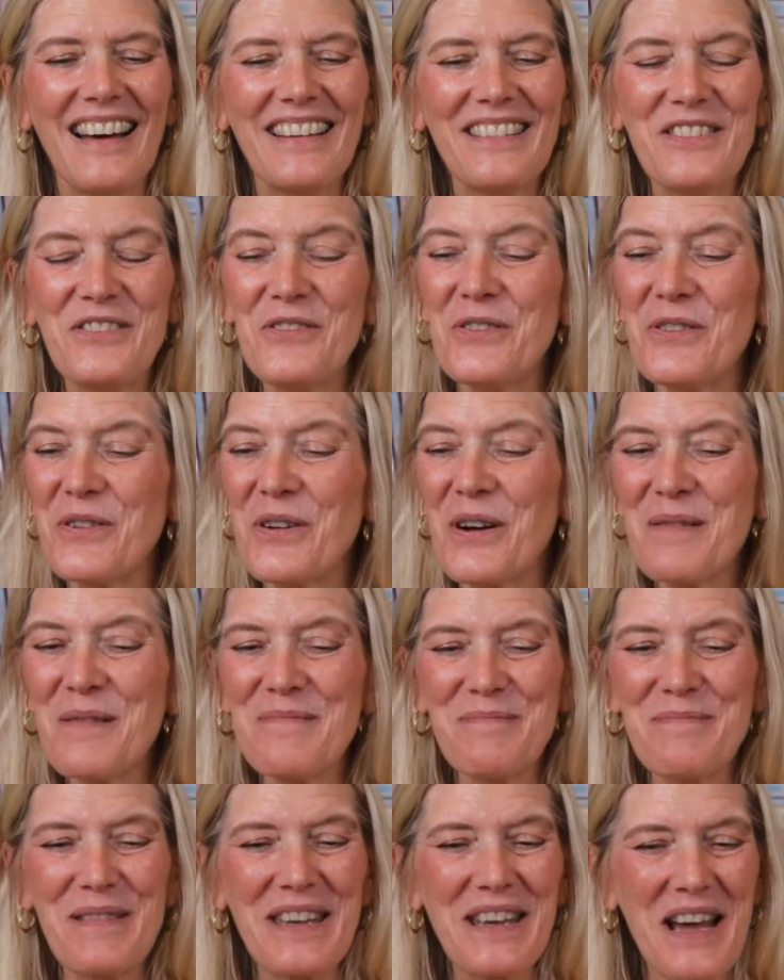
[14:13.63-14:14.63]

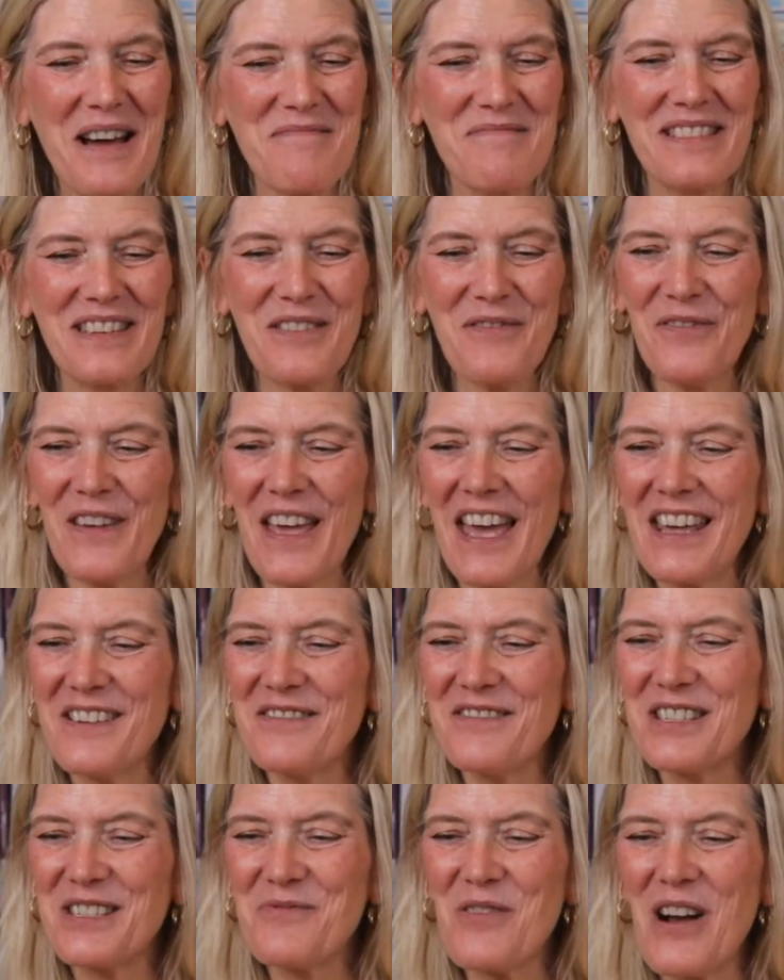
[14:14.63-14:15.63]
Norm becoming a fan
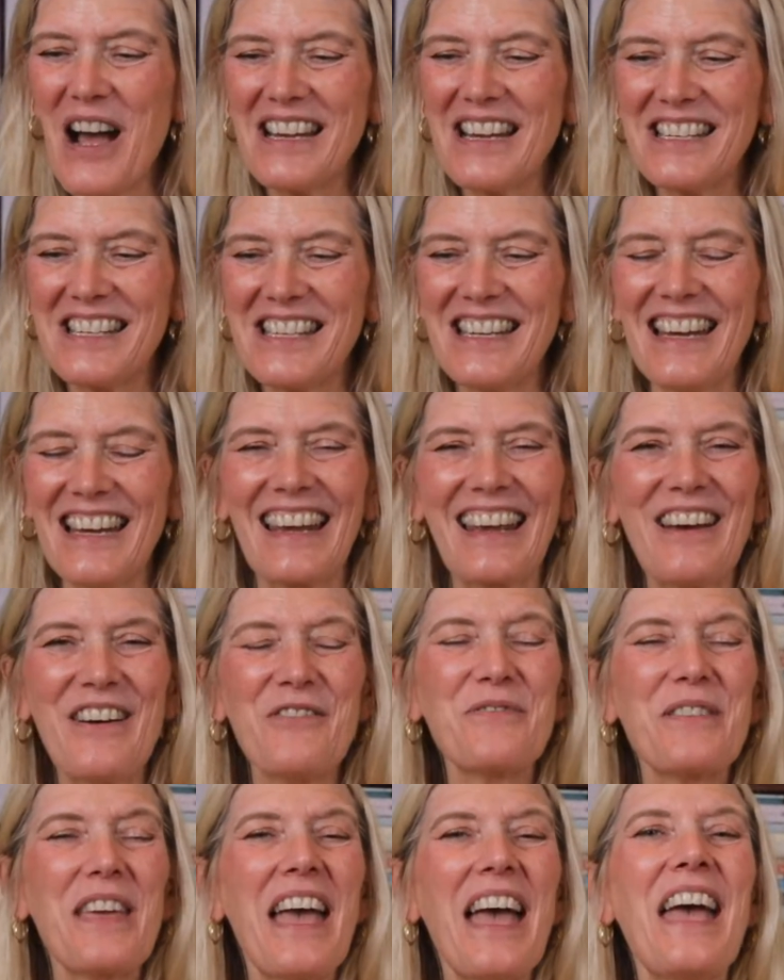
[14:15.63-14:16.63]
of swatching.
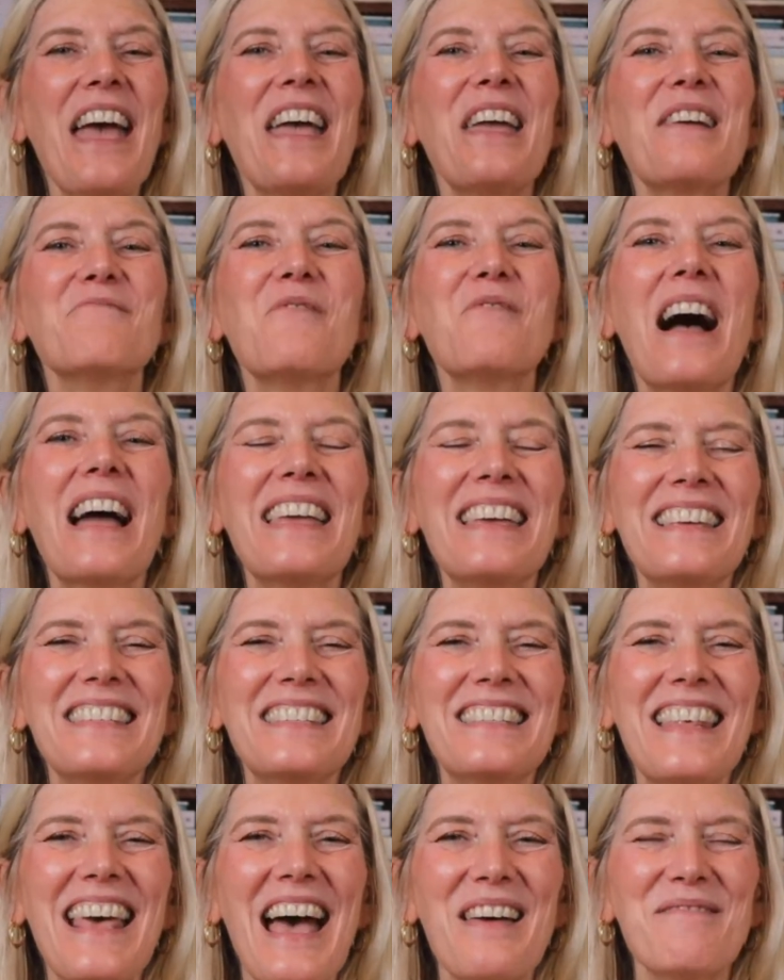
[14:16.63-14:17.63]
Okay, why
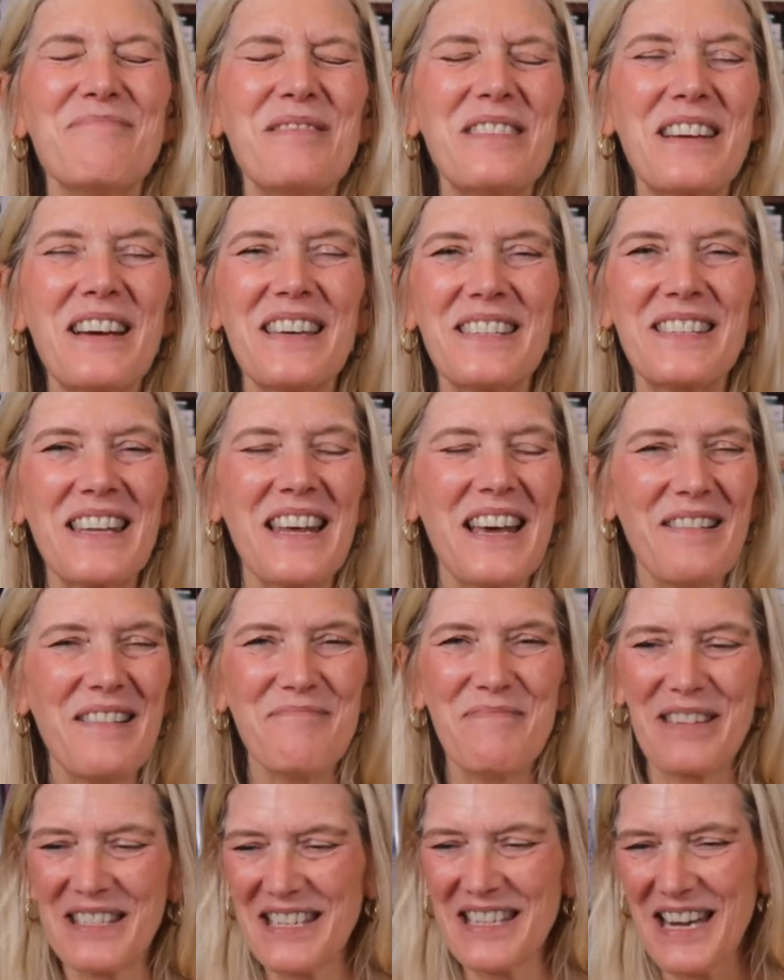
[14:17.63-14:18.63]
is that? Because
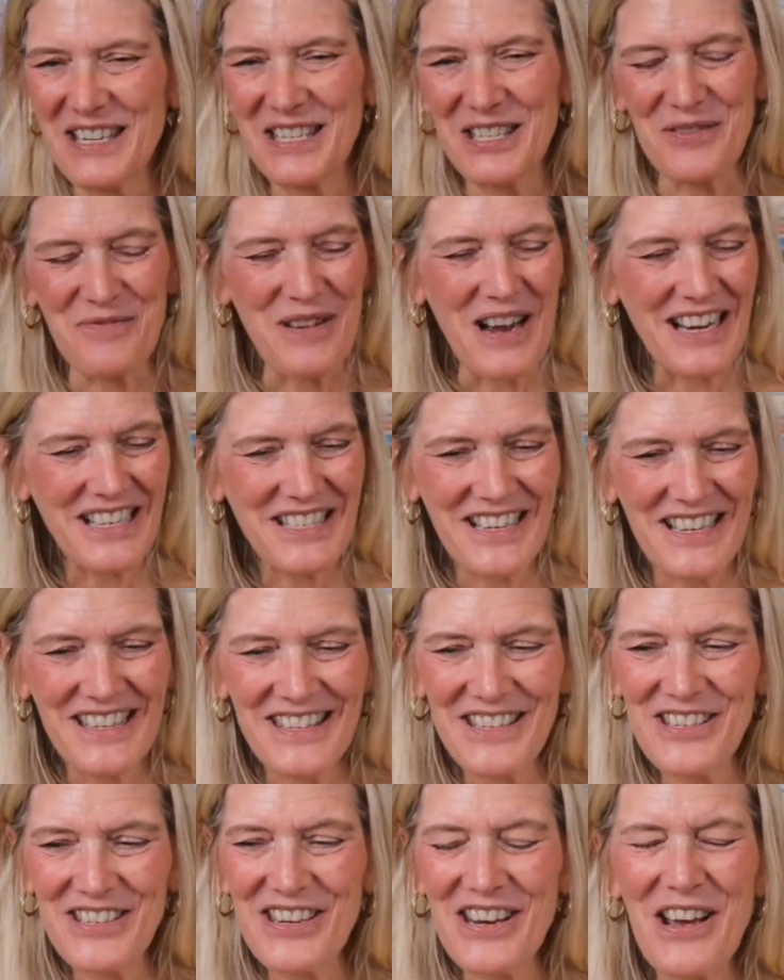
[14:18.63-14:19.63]
I swatch on the
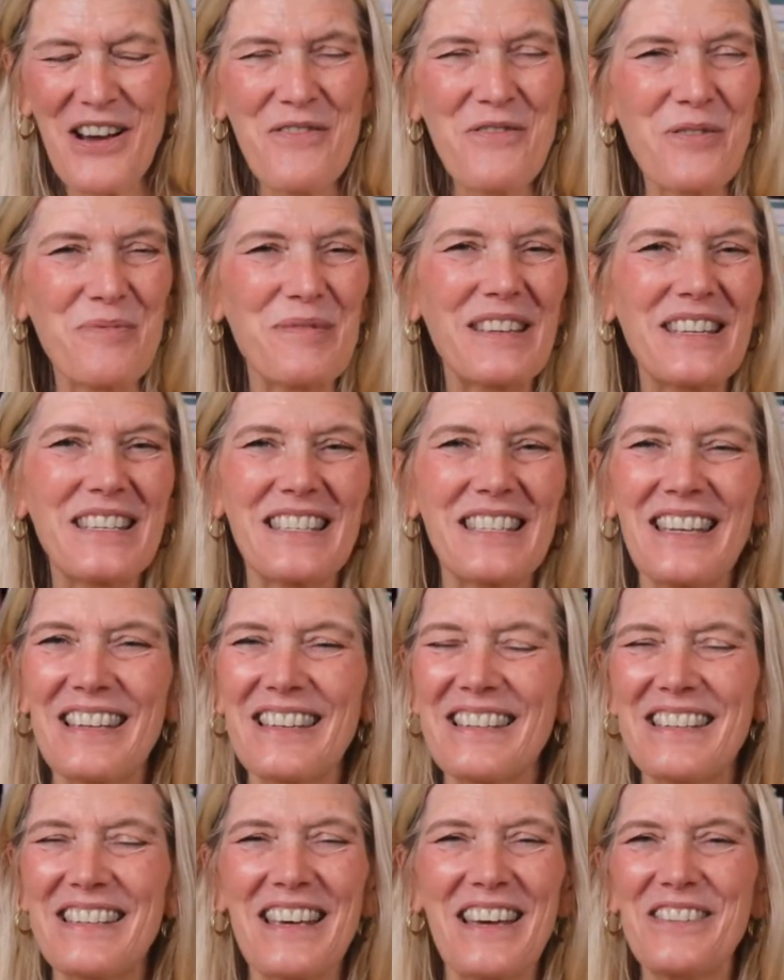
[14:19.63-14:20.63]
show, or because I
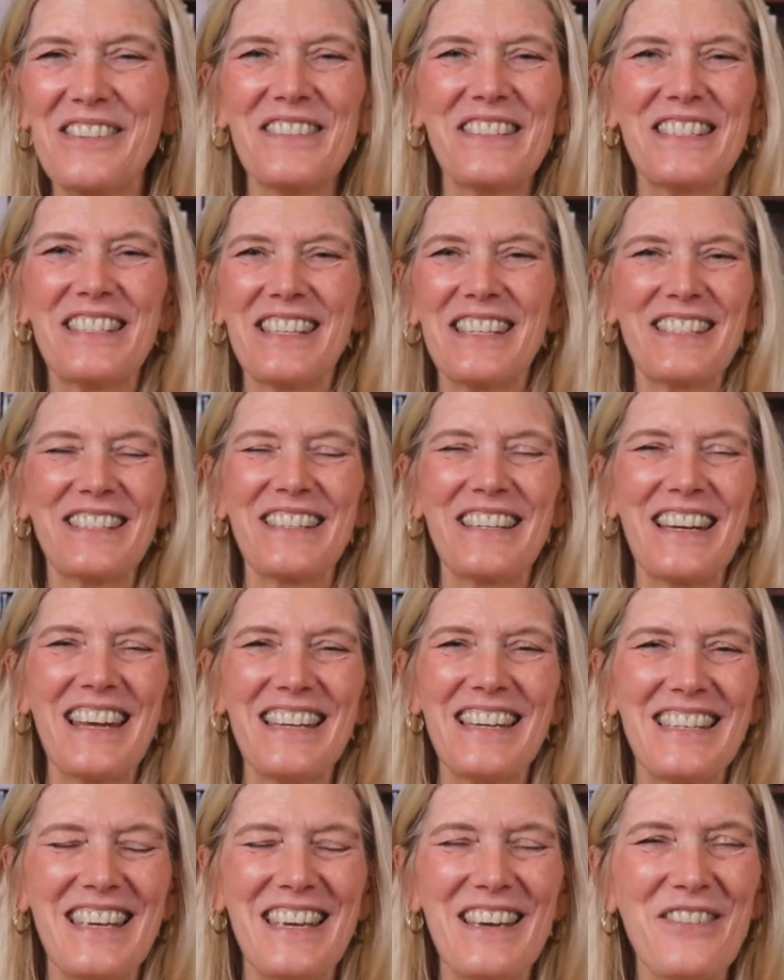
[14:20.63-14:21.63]
tell you it's such a good
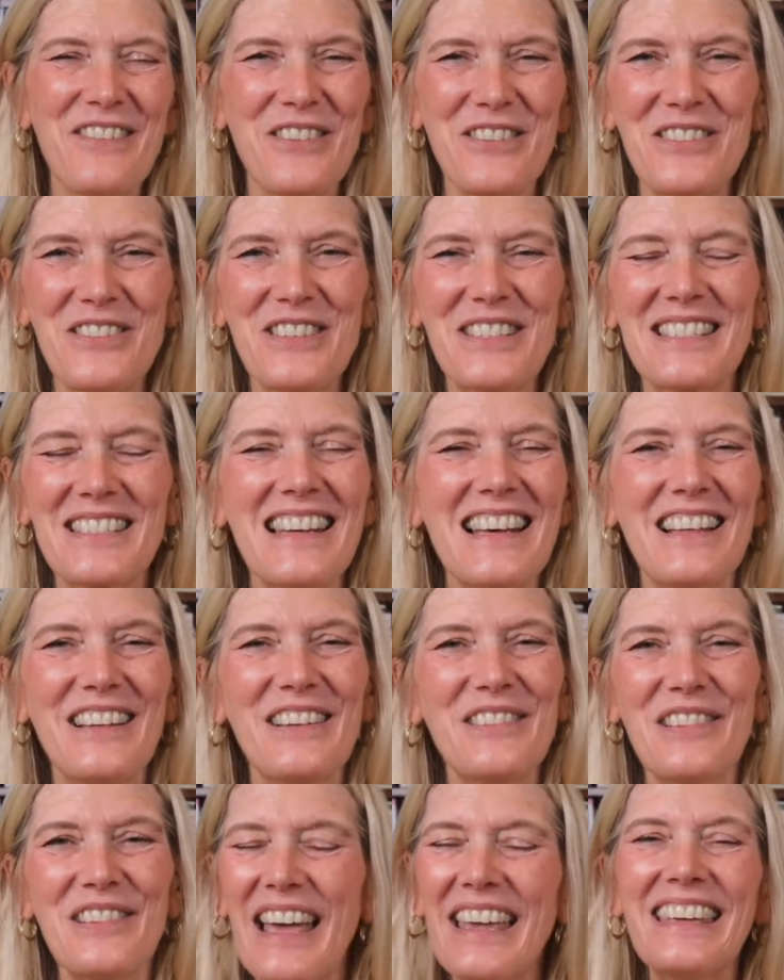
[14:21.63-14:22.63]
idea, or you just
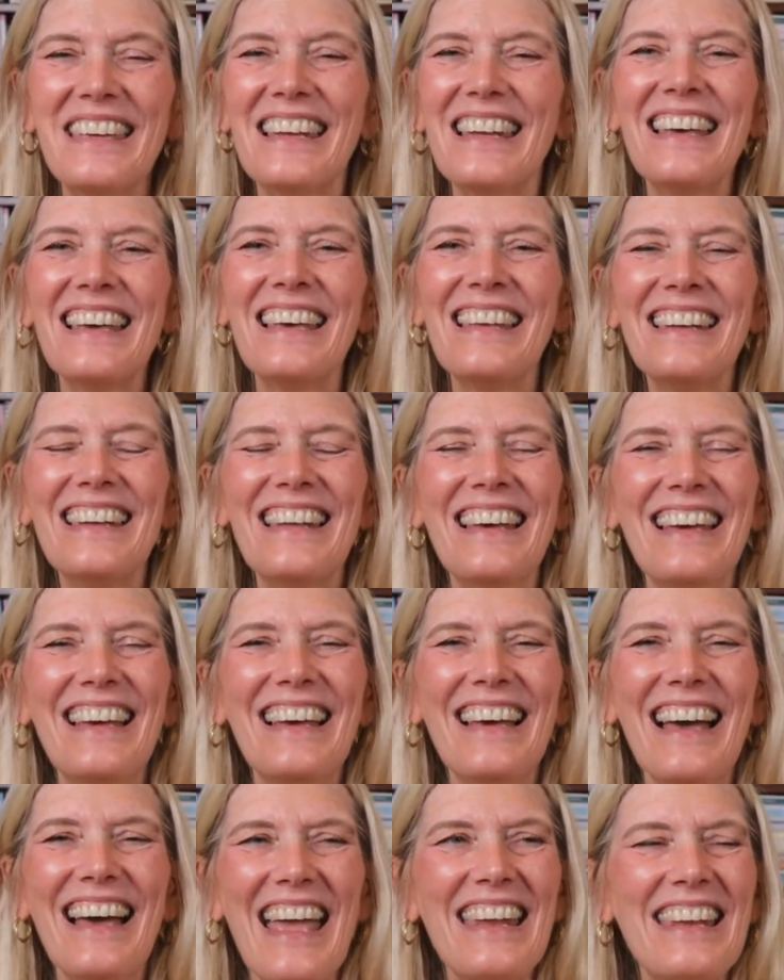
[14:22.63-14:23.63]
liking it?
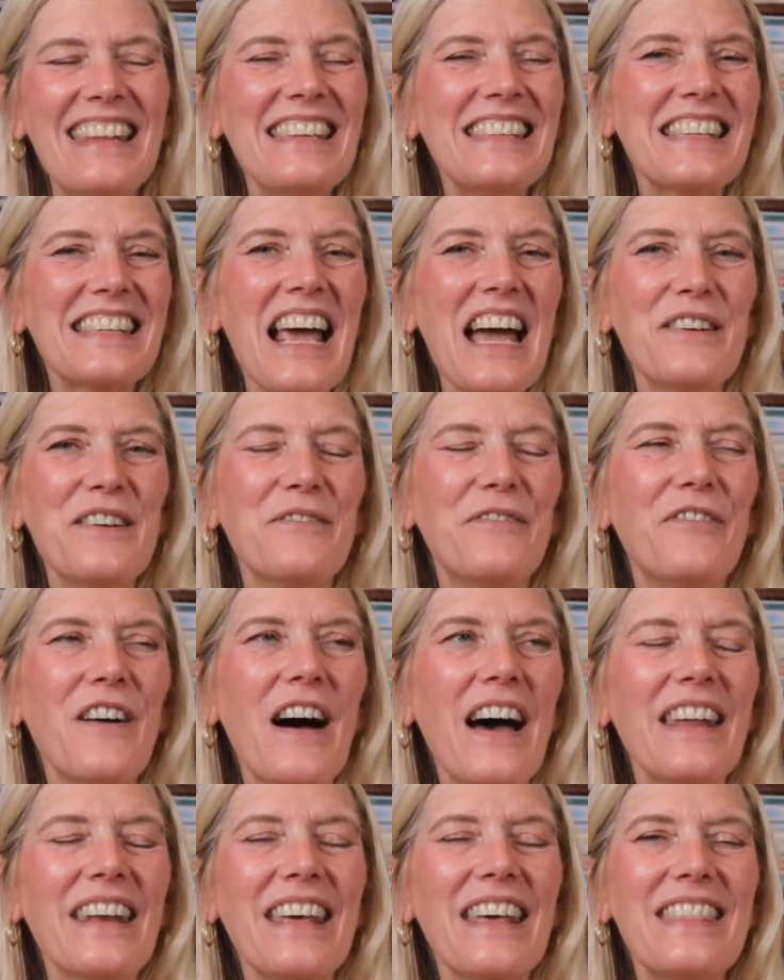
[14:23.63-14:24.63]
It is kind of
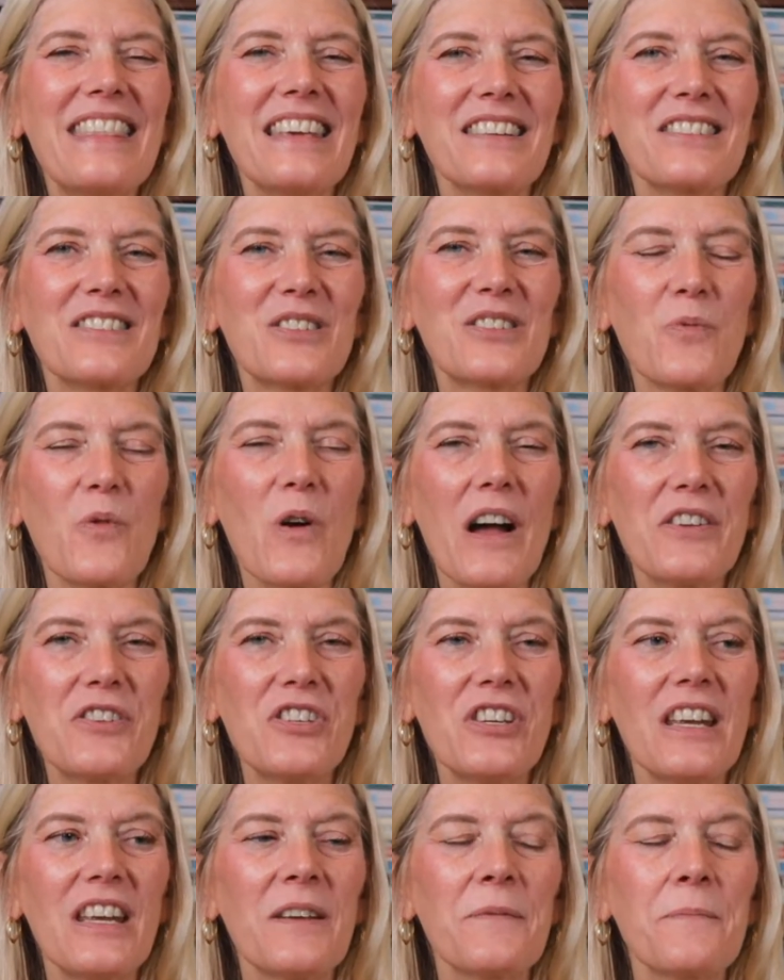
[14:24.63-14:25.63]
fun. I think
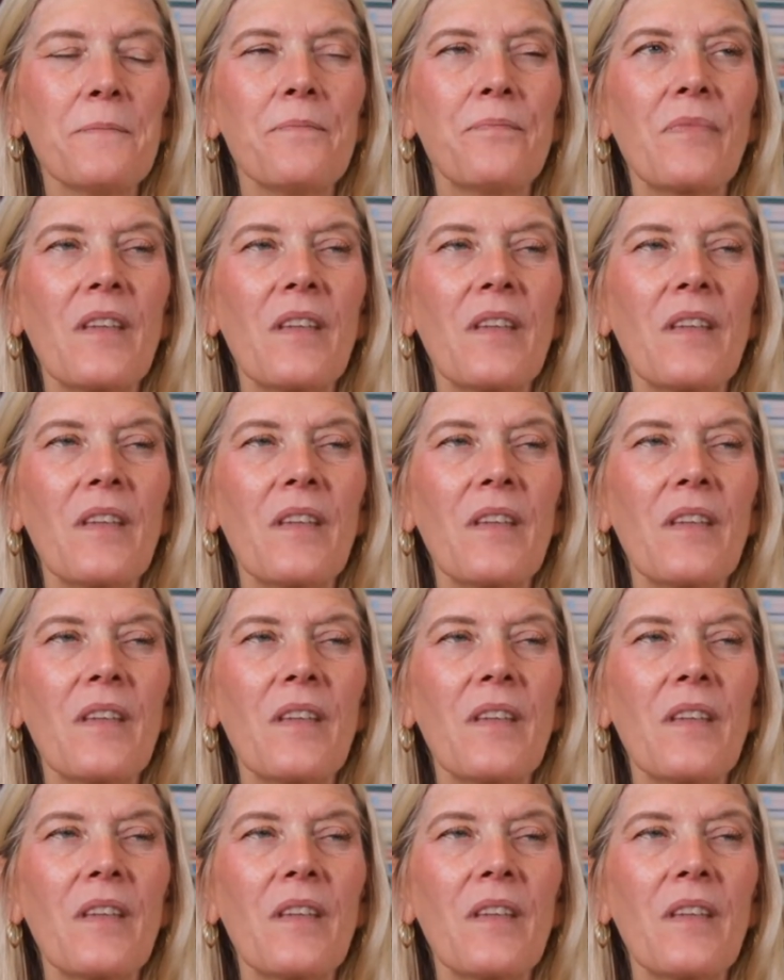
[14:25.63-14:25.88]
swatching